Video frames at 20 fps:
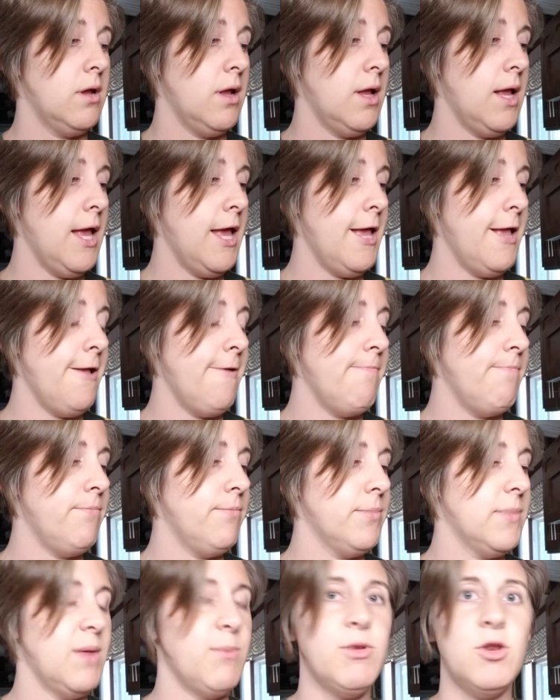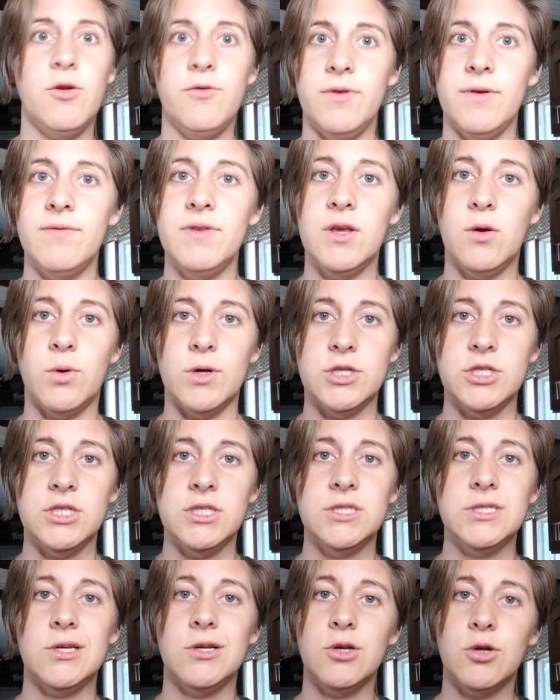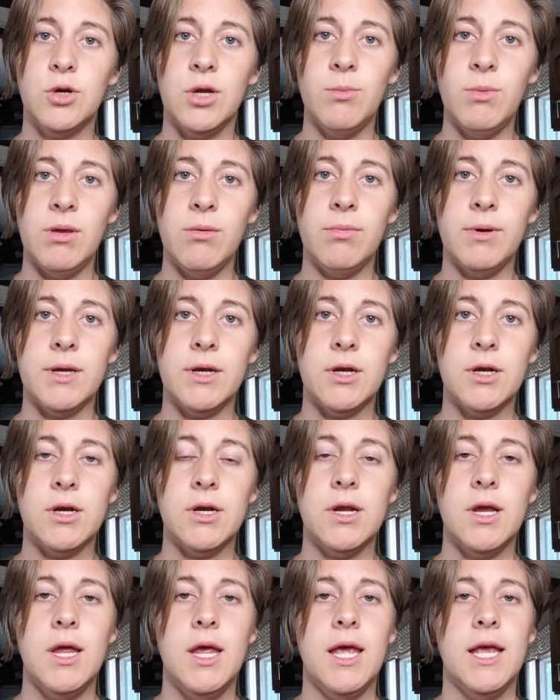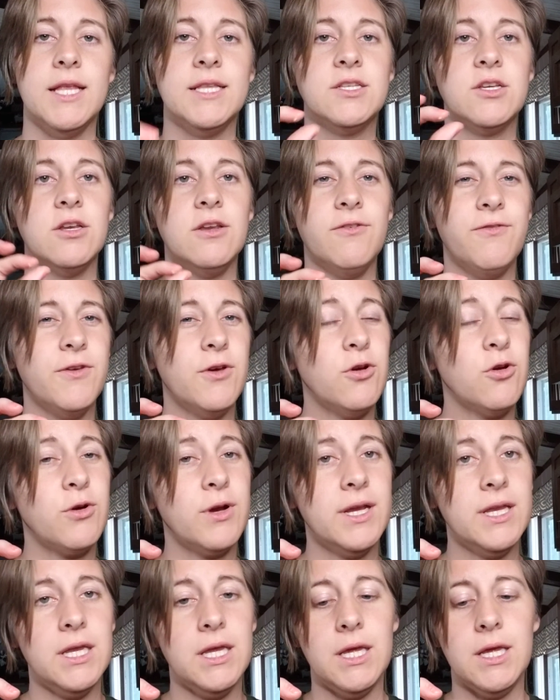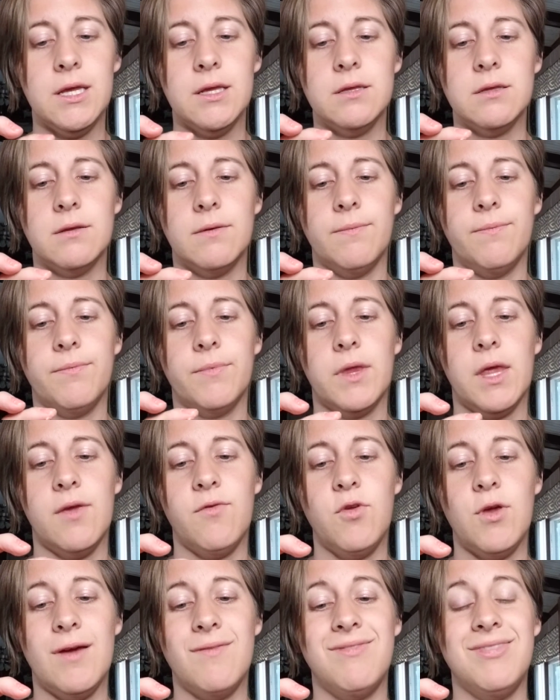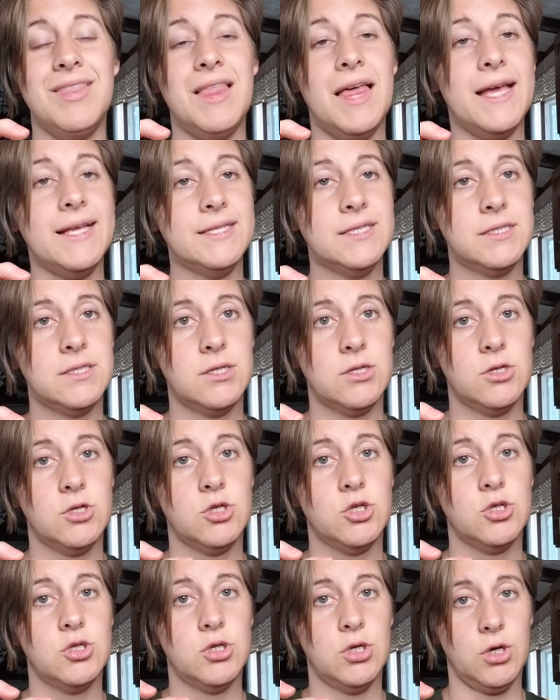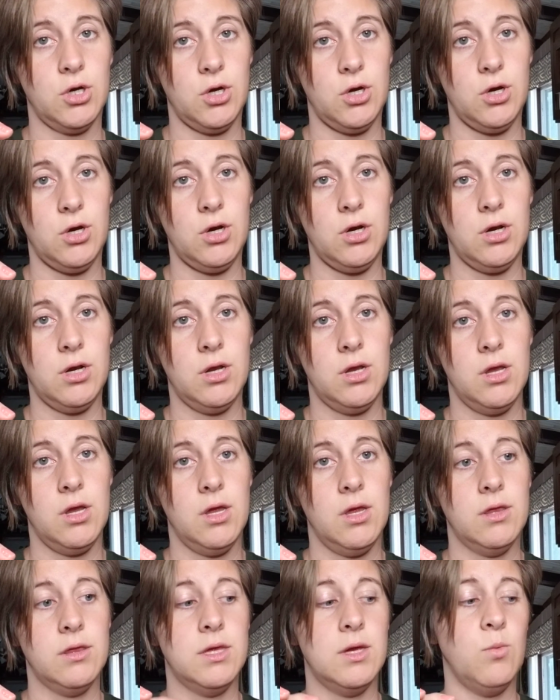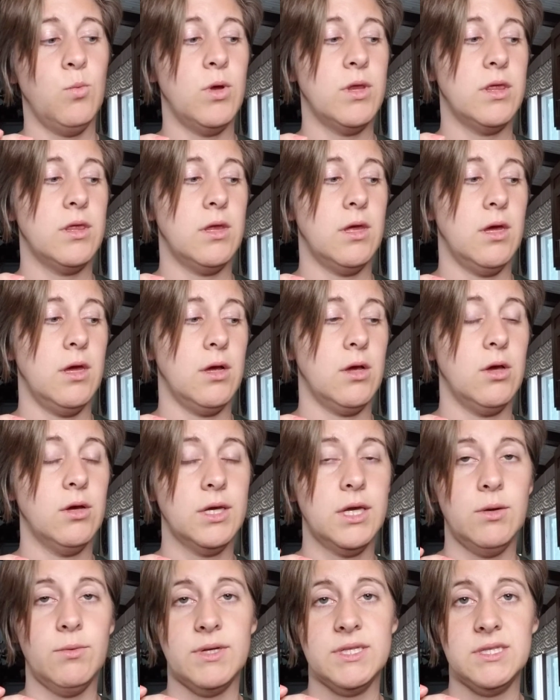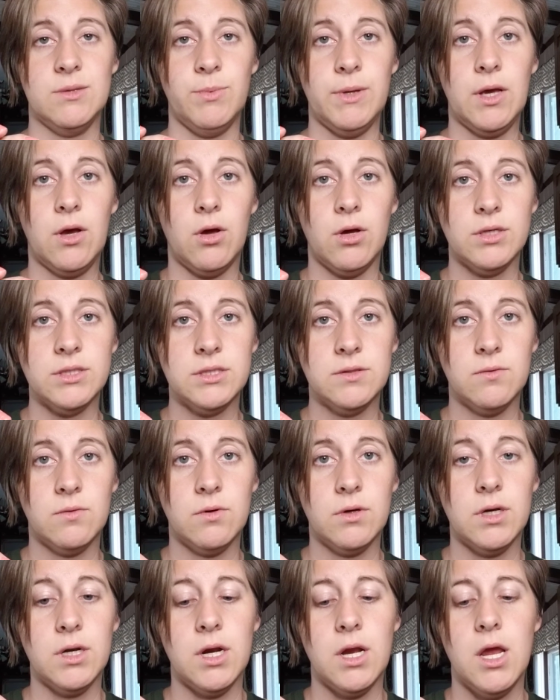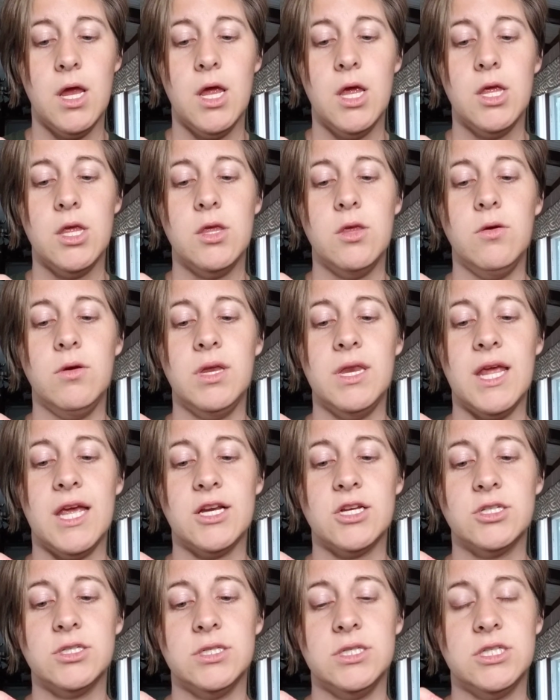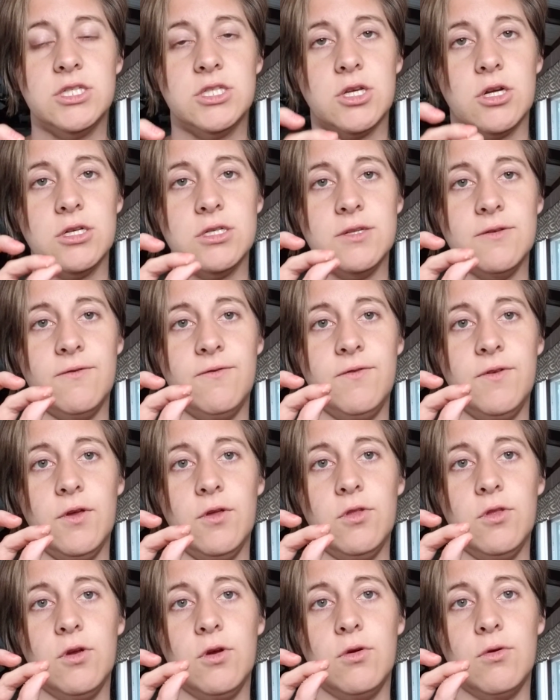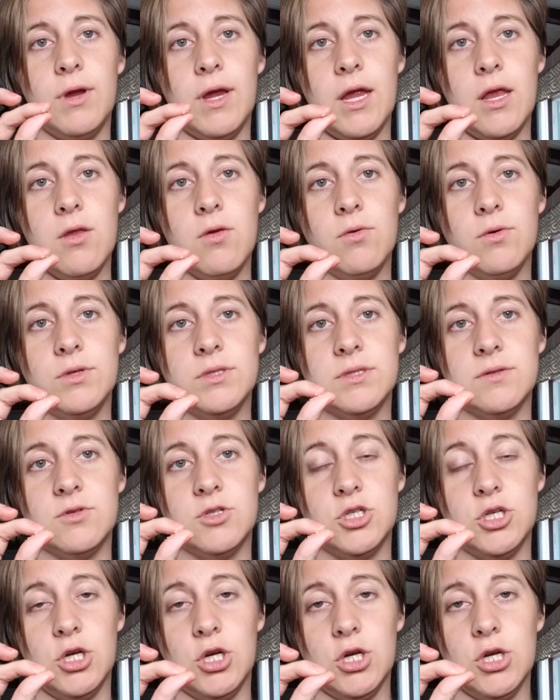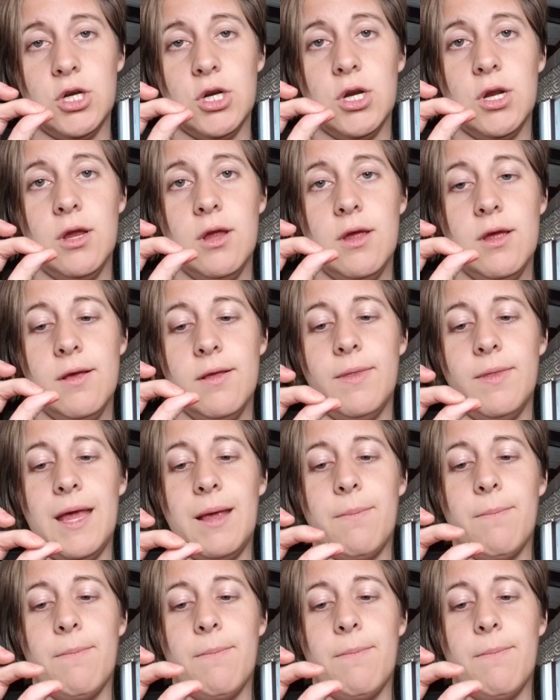Let me know if you have any questions on creaming butter. It's going to feel grainy. If you have less sugar than what the cookie recipe calls for, you can actually start to feel the granules of sugar like